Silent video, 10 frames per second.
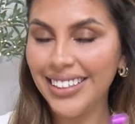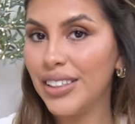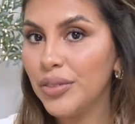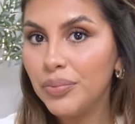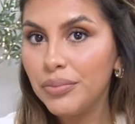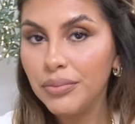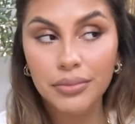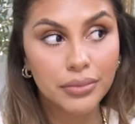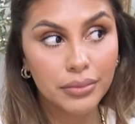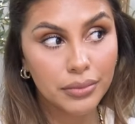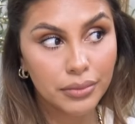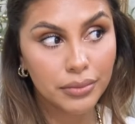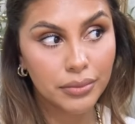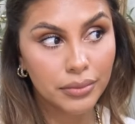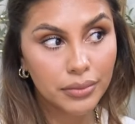
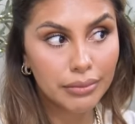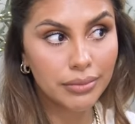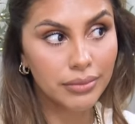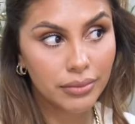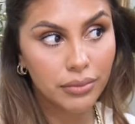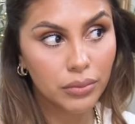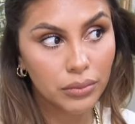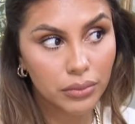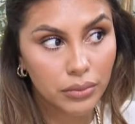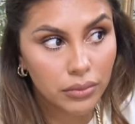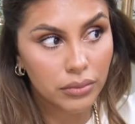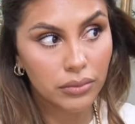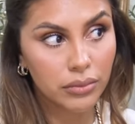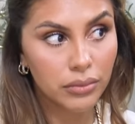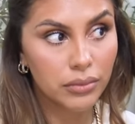
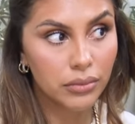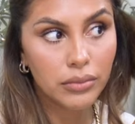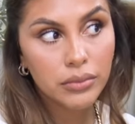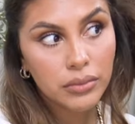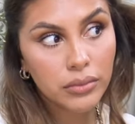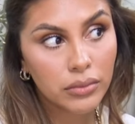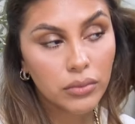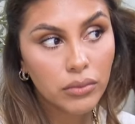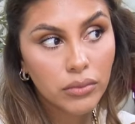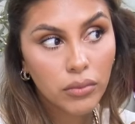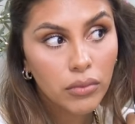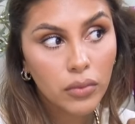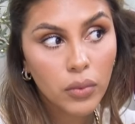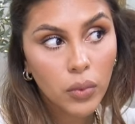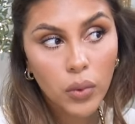
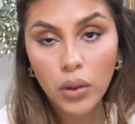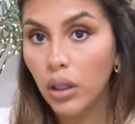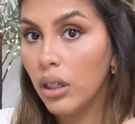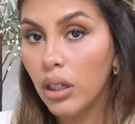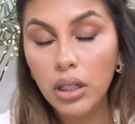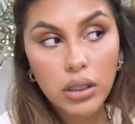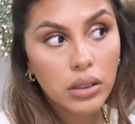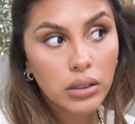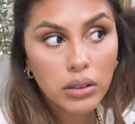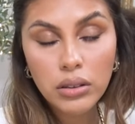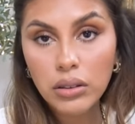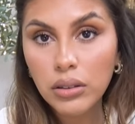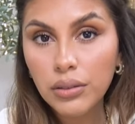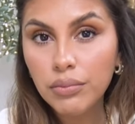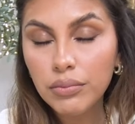
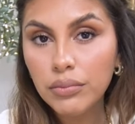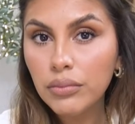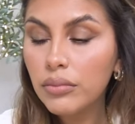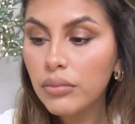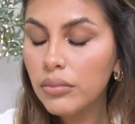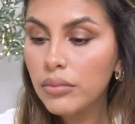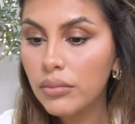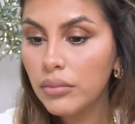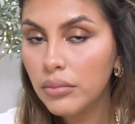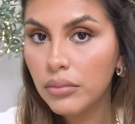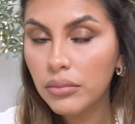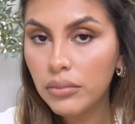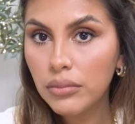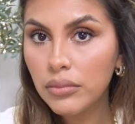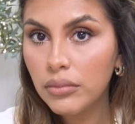
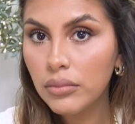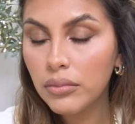Nobody speaks.